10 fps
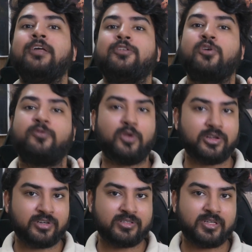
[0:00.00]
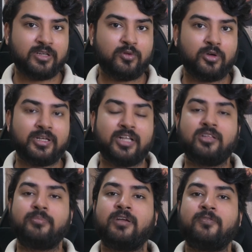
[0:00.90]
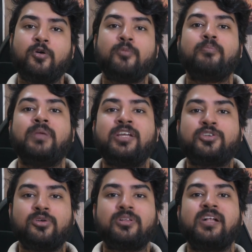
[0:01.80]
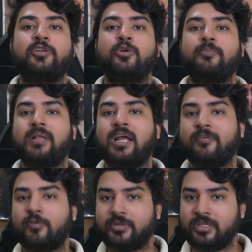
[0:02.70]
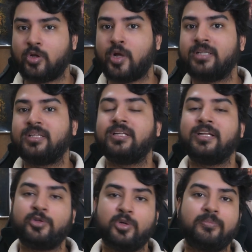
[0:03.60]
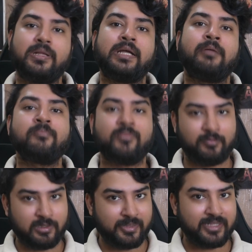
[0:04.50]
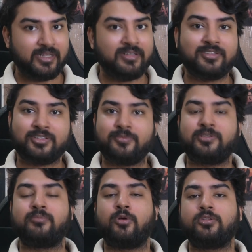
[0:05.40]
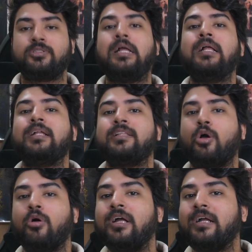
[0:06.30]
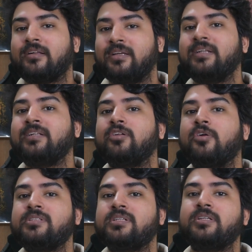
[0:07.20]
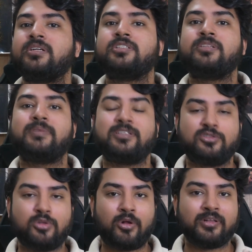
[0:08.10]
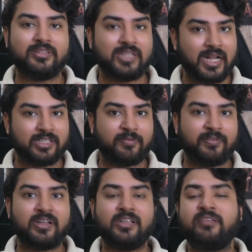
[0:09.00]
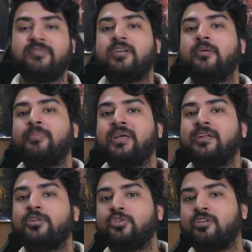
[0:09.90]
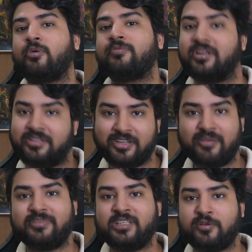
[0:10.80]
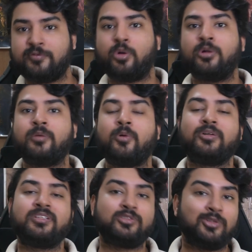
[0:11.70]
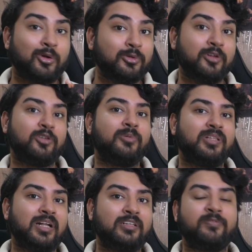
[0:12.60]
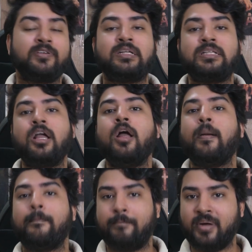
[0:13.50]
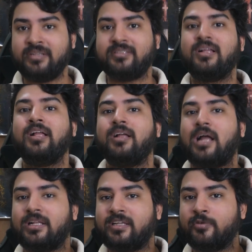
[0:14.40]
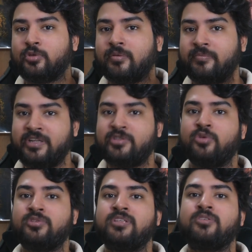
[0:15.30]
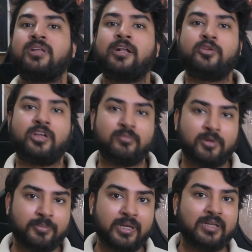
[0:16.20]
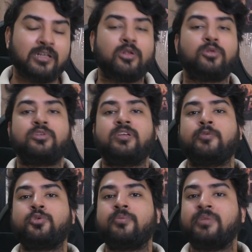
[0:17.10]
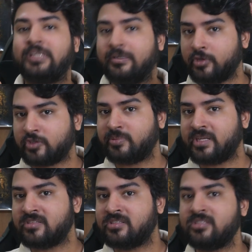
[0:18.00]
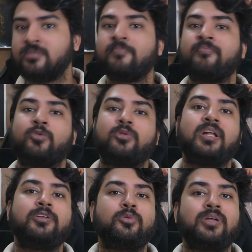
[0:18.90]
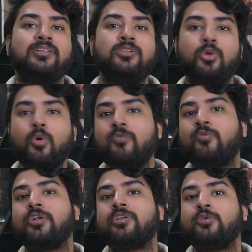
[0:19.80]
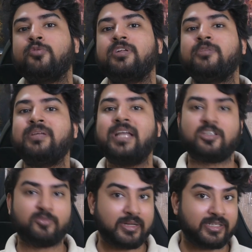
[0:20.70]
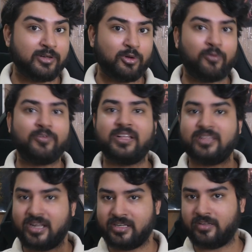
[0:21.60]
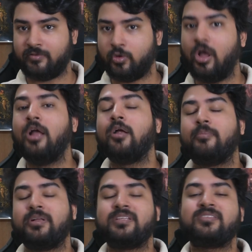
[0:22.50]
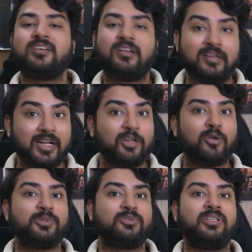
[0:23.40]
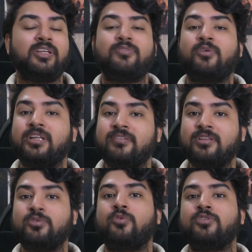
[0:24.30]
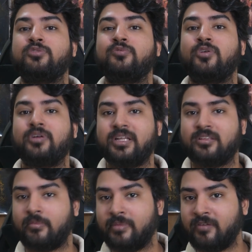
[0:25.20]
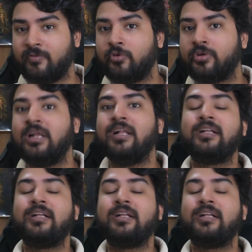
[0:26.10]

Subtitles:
So if you're interested in working at the big four, make sure that you apply for Deloitte. The link to apply will be in the description box. Now, clearing Deloitte's internship is not that difficult if we compare it to some of the other companies we've talked about. It's not going to be that difficult, but I'll give you some resources so that you can prepare. I'll also give you some interview experiences so that you can know what you will be expected of in the interview. But this is a great opportunity for anyone who wants to work in the big four.